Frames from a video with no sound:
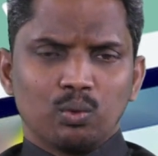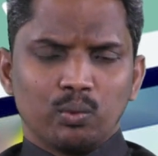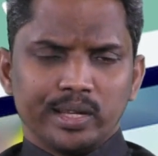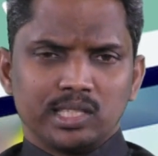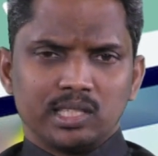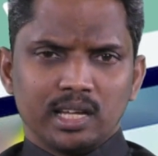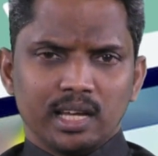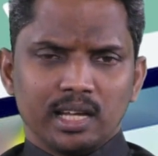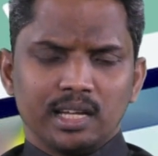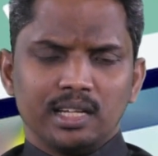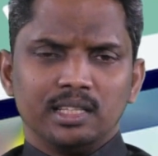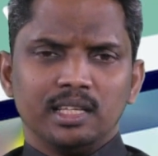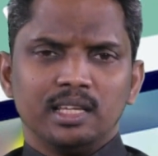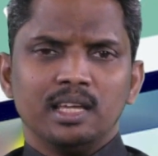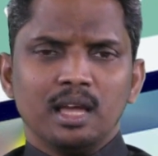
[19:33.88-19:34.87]
questionnaire
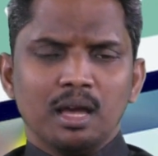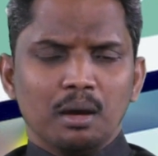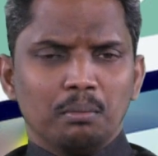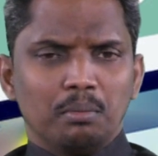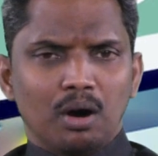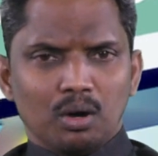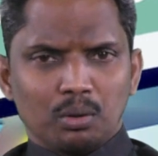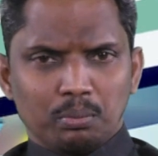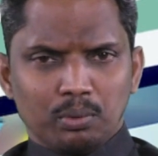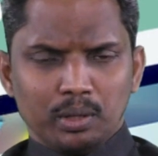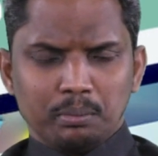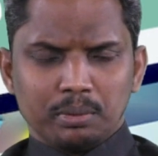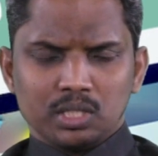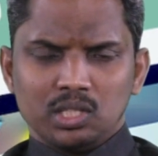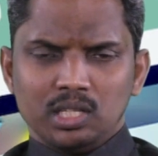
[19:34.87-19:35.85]
in the
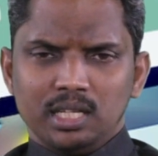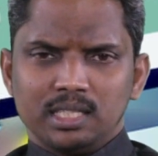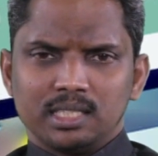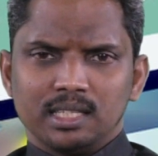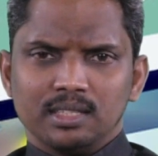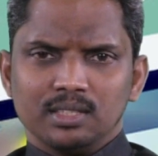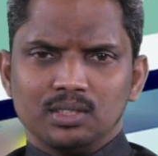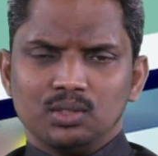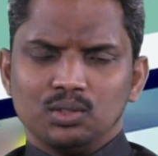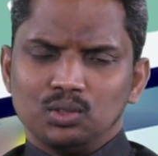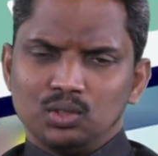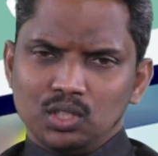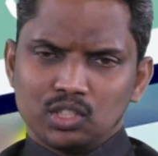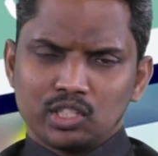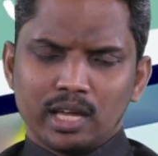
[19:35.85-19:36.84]
PowerPoint presentation.
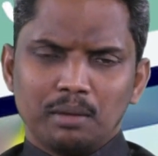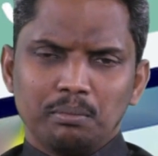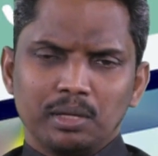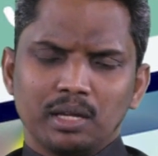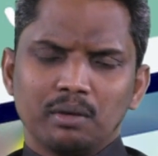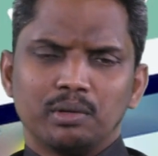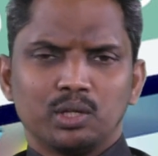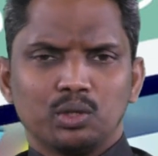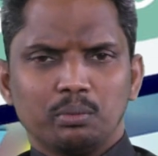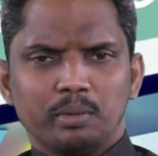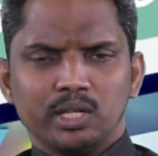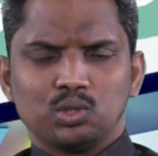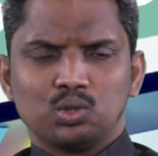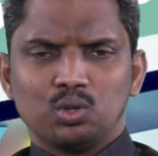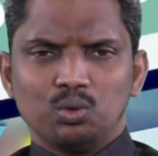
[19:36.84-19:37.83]
This can be given to
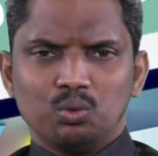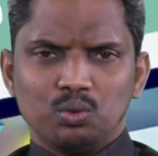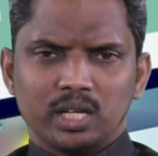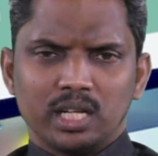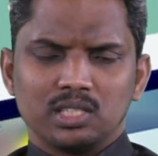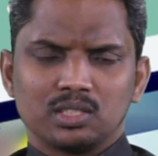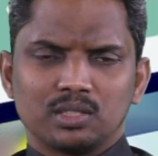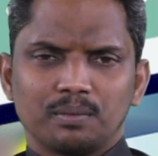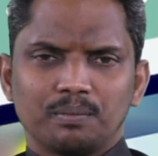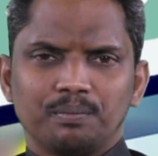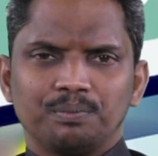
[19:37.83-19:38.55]
my students,